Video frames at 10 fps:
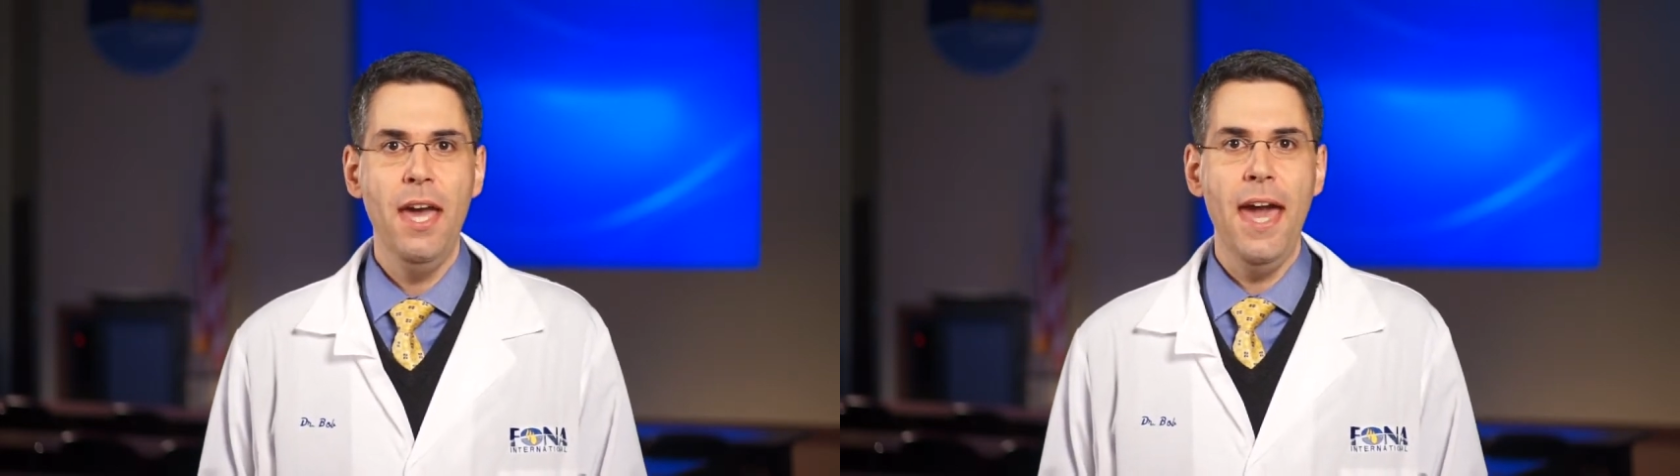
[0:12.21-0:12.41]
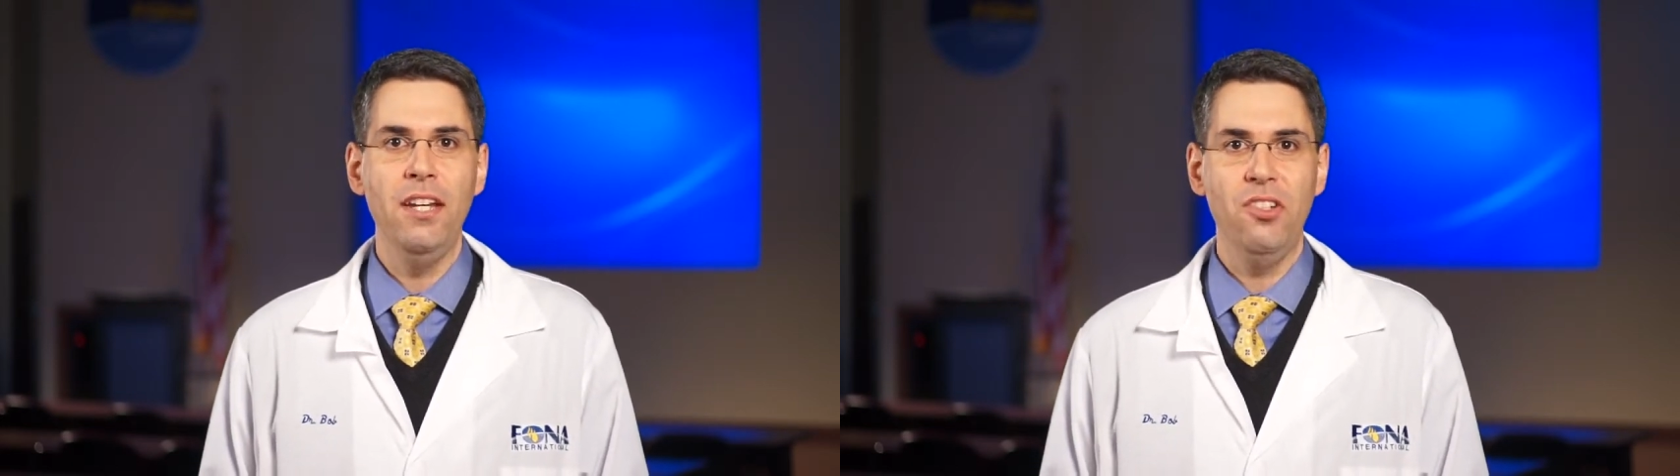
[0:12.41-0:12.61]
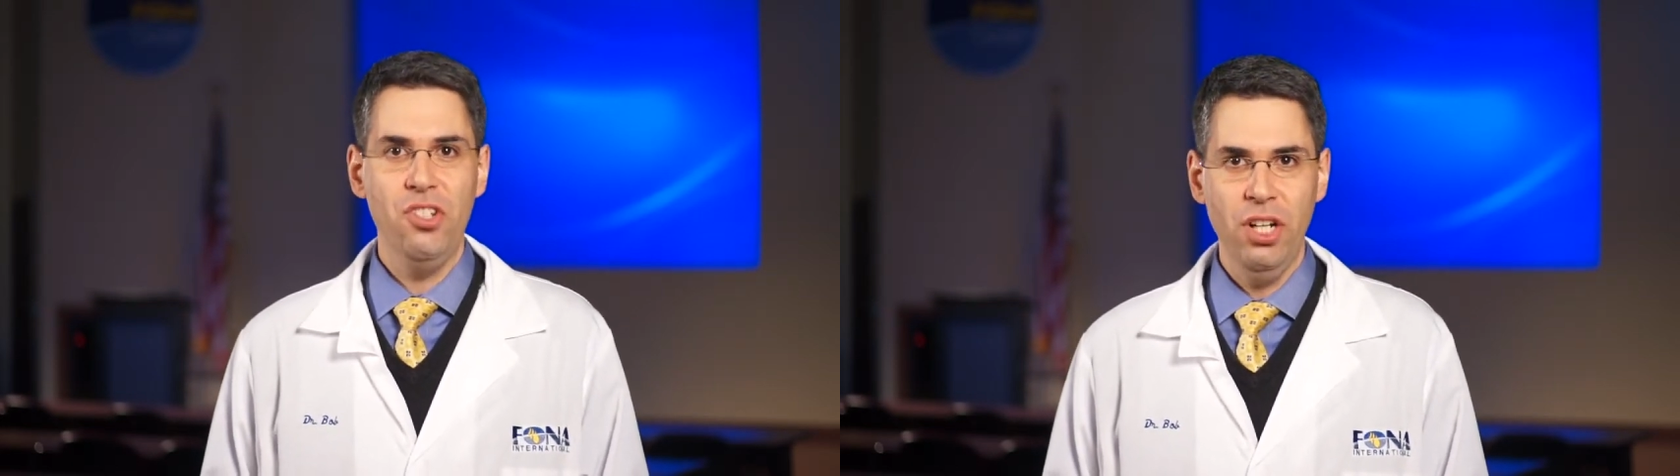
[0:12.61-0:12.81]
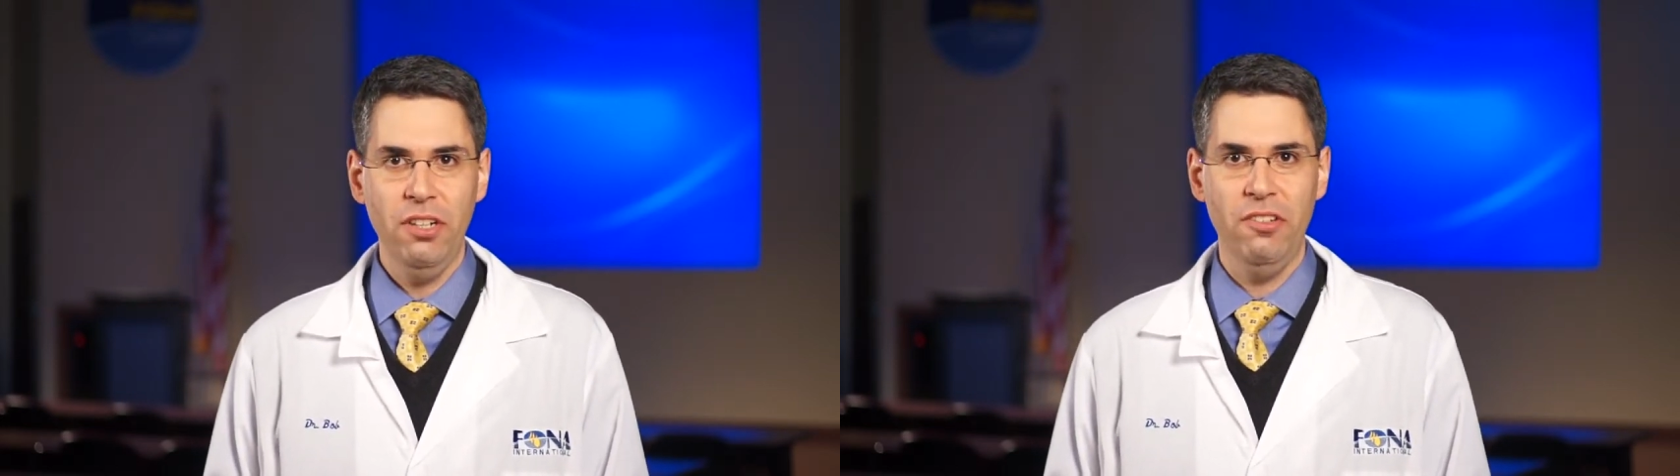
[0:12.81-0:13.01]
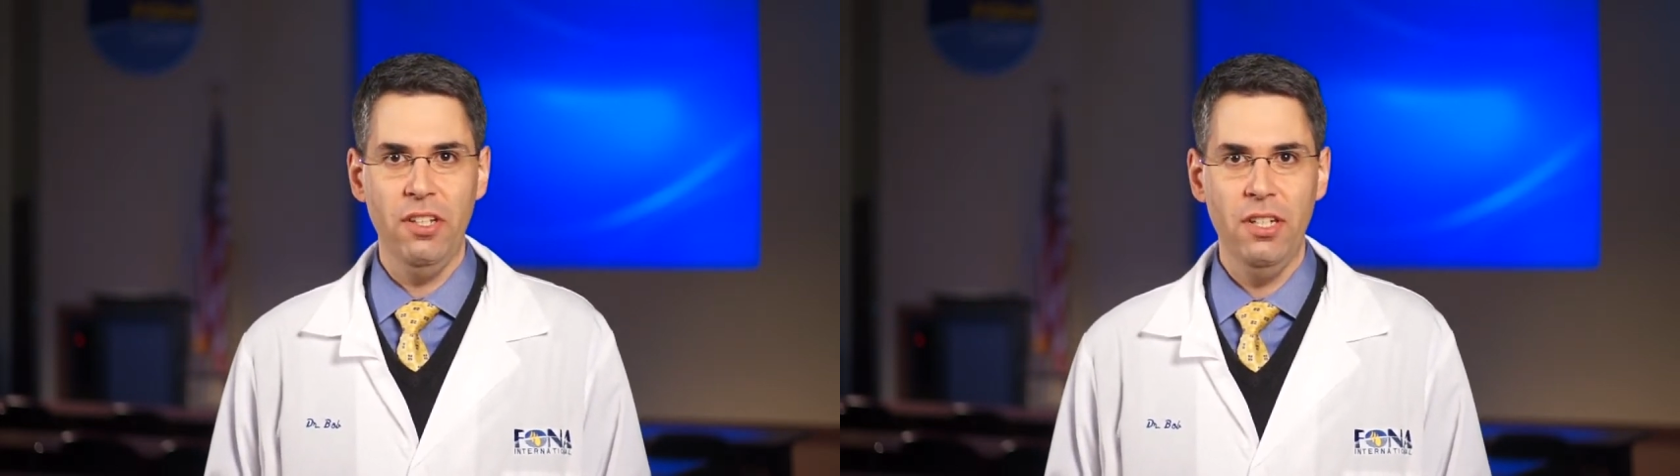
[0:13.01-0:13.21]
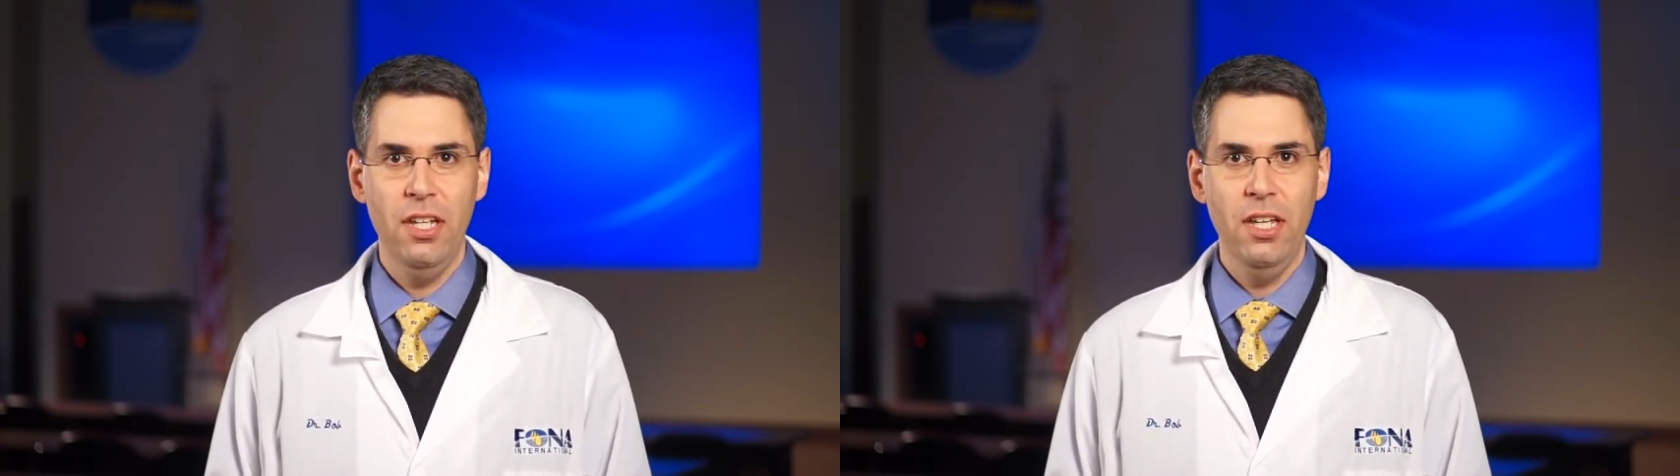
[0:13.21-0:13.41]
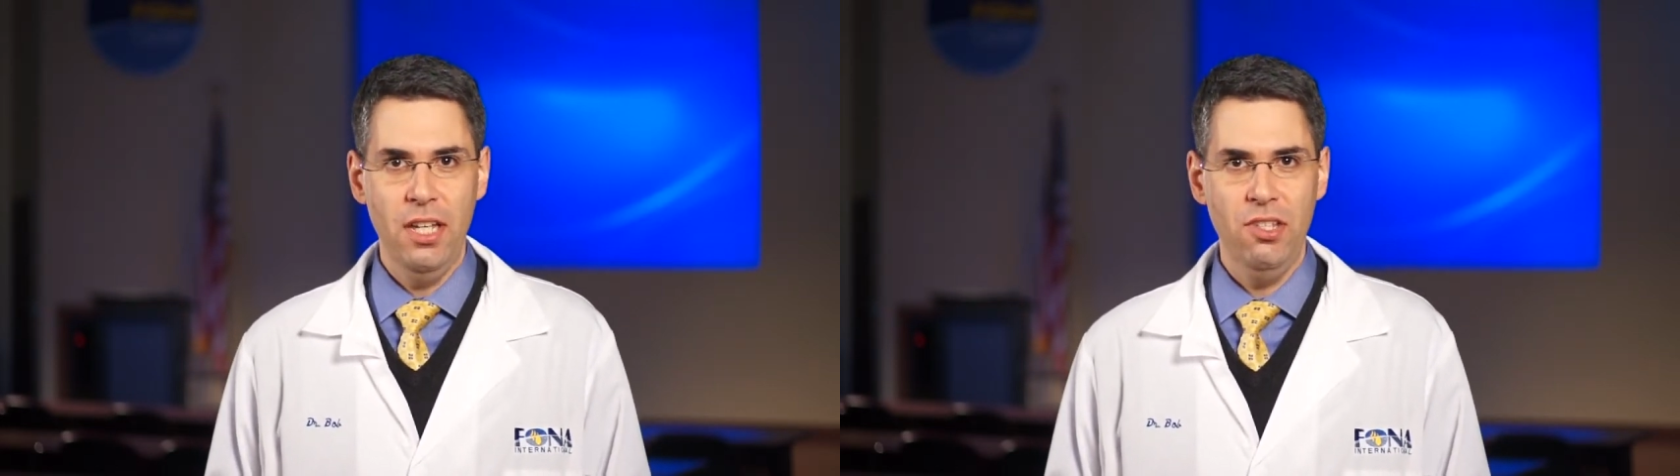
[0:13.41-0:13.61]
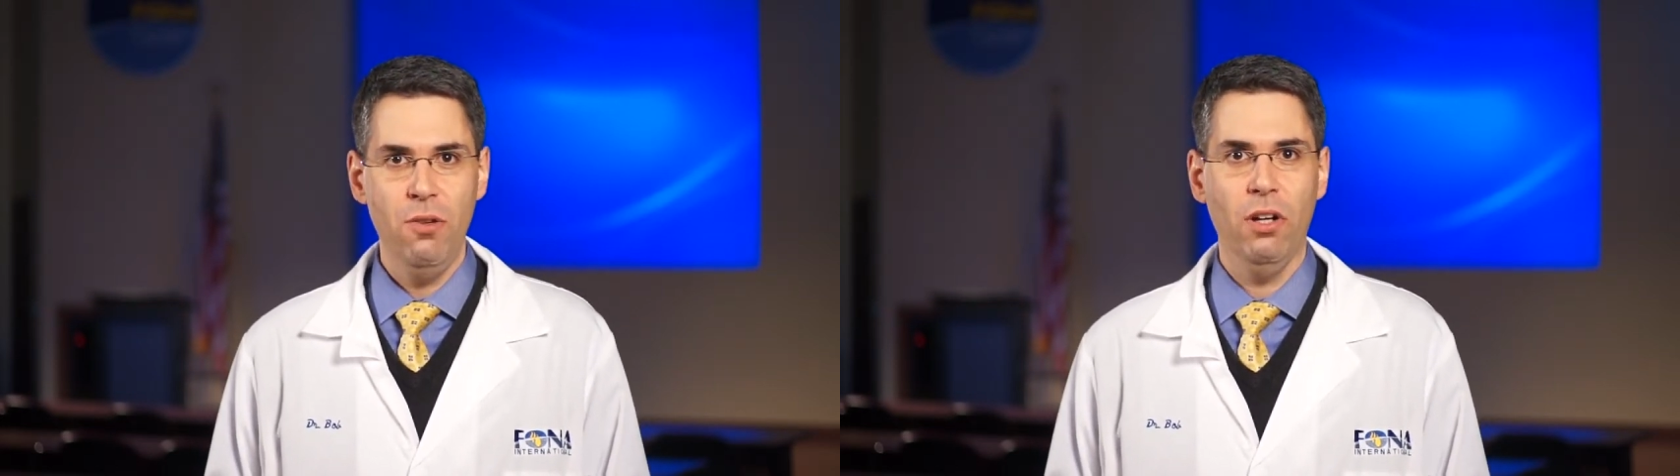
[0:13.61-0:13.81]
and it chunks it into